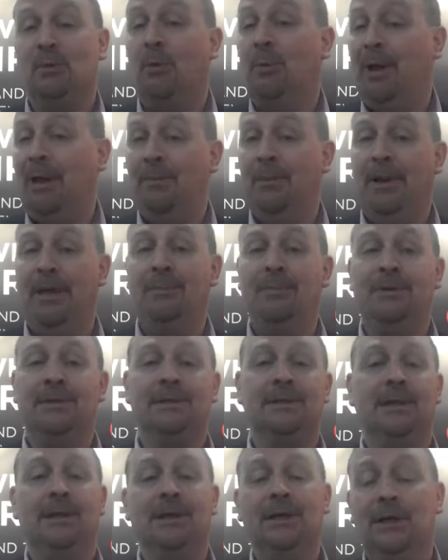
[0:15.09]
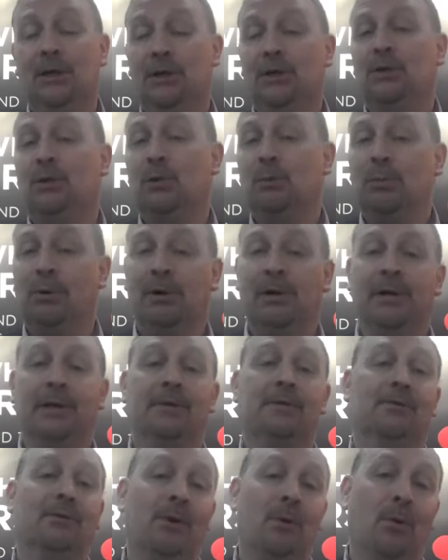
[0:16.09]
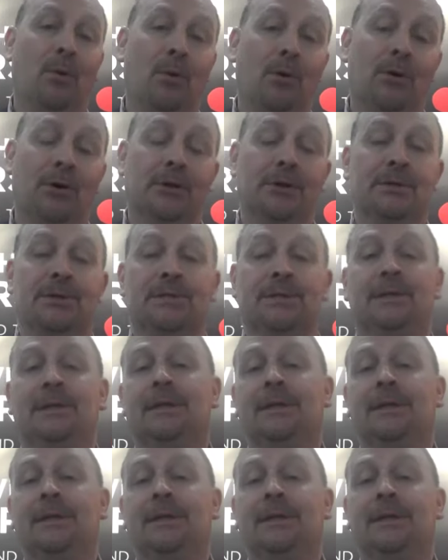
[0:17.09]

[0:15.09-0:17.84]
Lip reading: mobile payment, couponing, rewards,